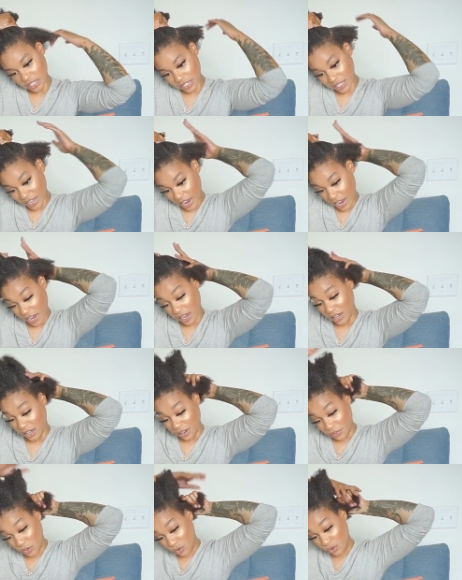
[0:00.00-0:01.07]
to day.
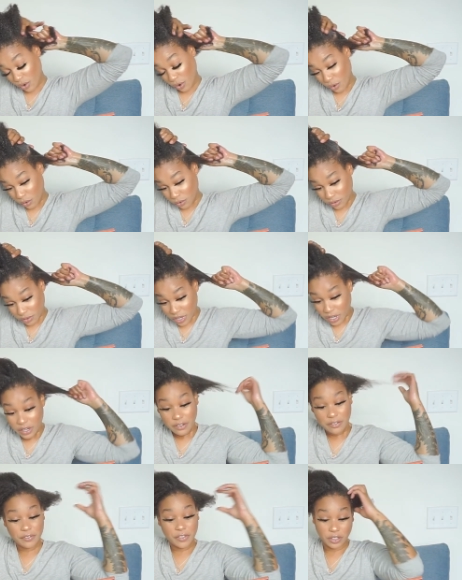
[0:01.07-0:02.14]
If you don't
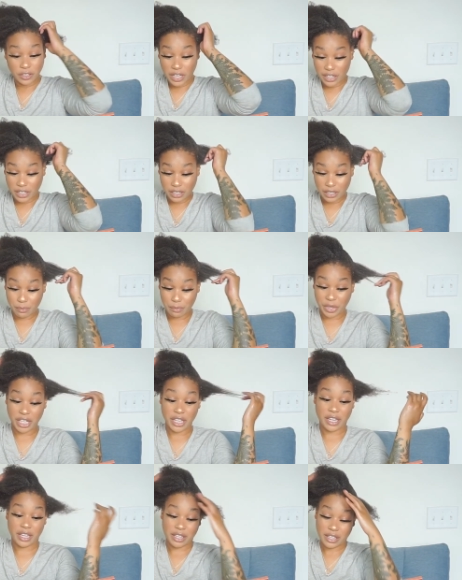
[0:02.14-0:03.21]
feel like
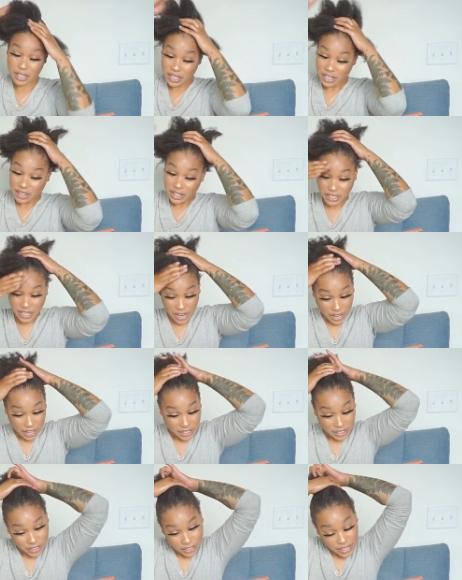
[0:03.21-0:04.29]
being in the day
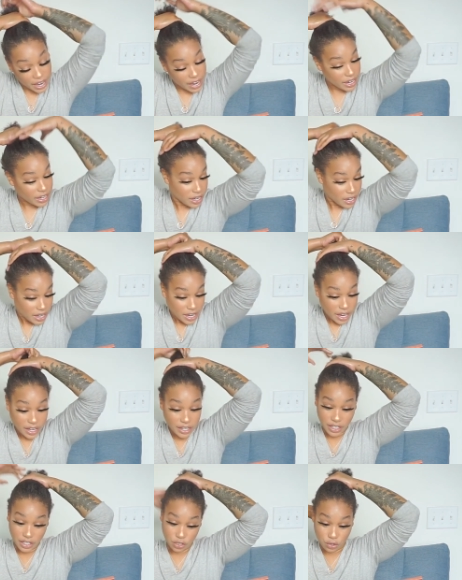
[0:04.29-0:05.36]
to day and
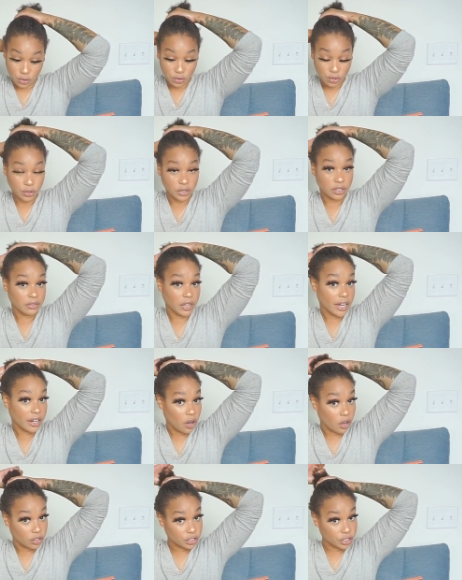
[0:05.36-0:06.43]
need to sort of like
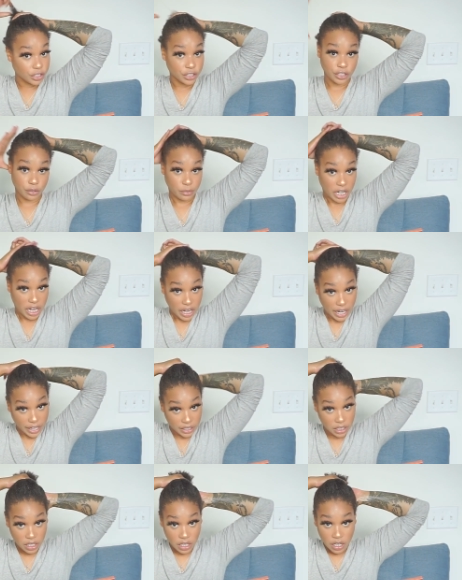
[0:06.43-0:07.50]
alter your
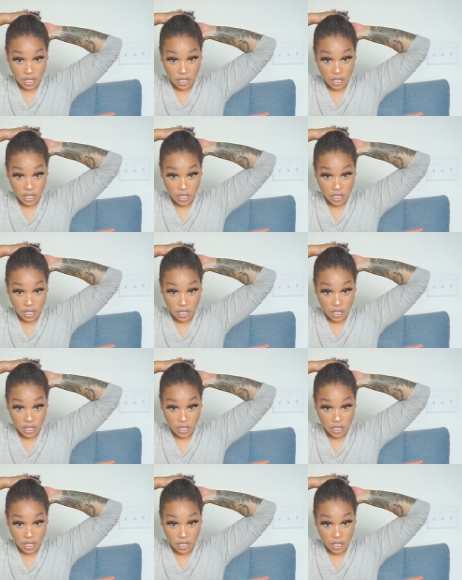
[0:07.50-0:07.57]
mind,